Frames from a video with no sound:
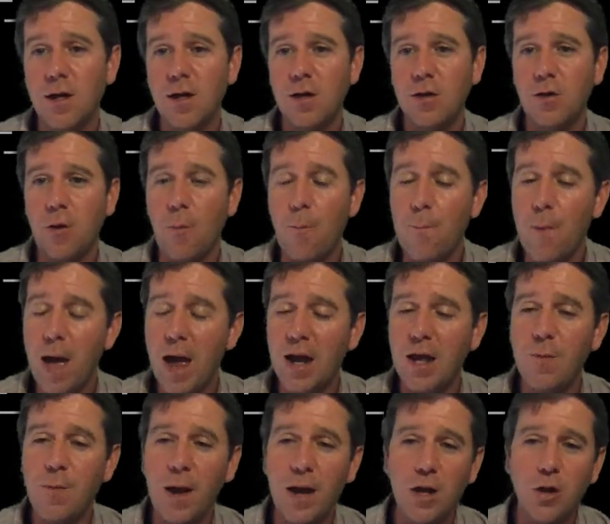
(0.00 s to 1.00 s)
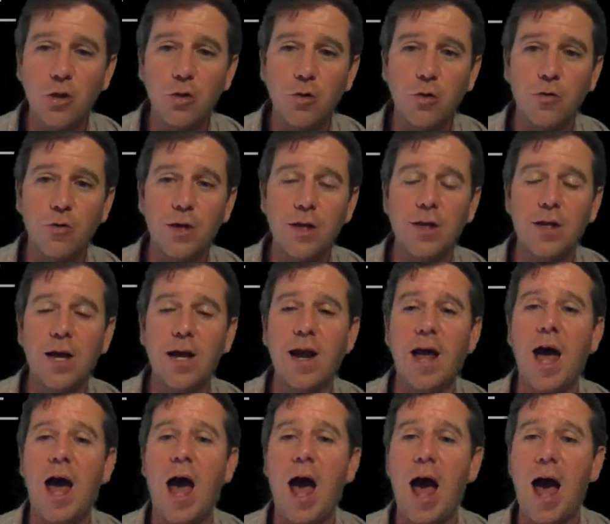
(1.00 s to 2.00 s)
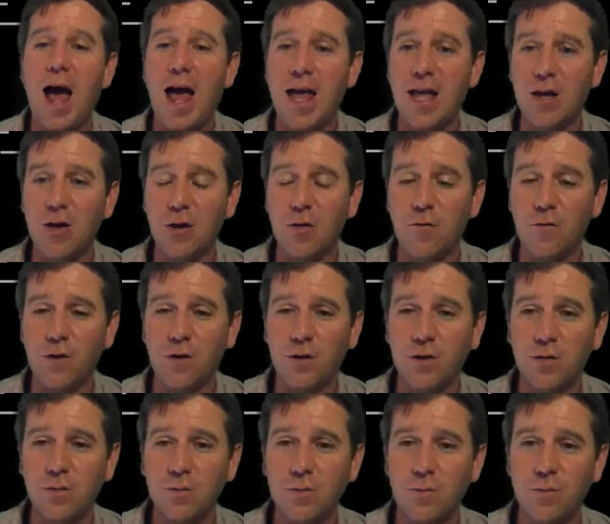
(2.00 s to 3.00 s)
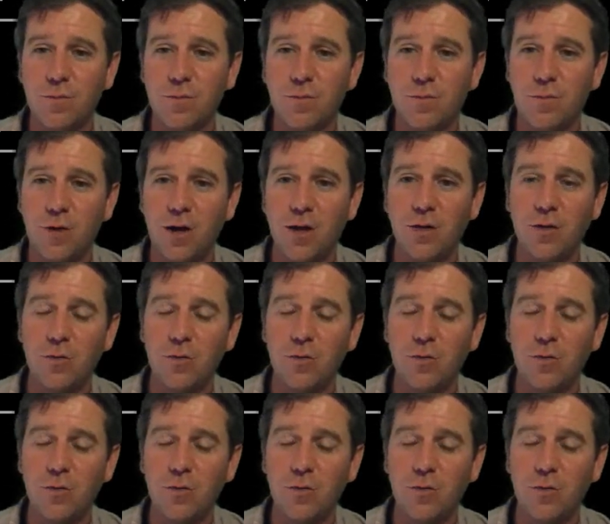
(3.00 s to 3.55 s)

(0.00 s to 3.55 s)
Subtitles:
So many short reads at high coverage, right?